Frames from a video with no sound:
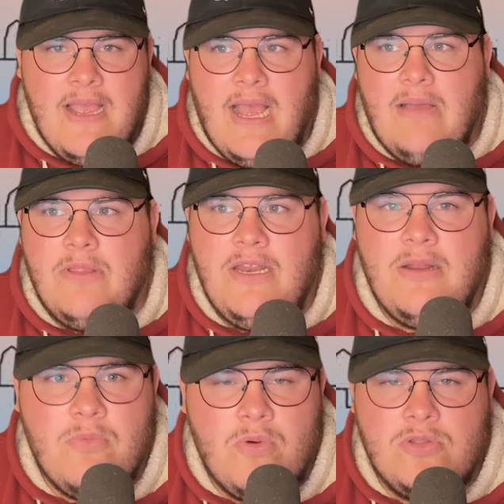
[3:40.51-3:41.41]
I'm
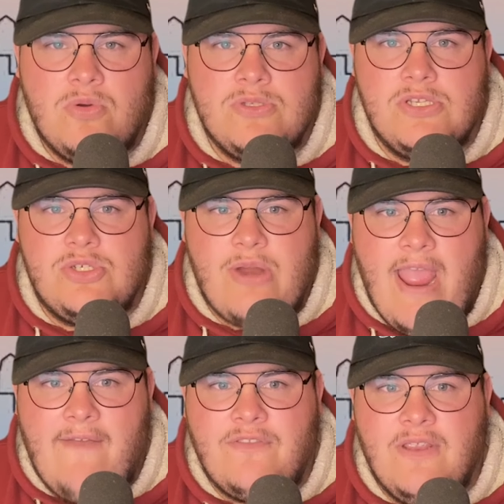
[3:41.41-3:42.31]
leaning more towards a draft,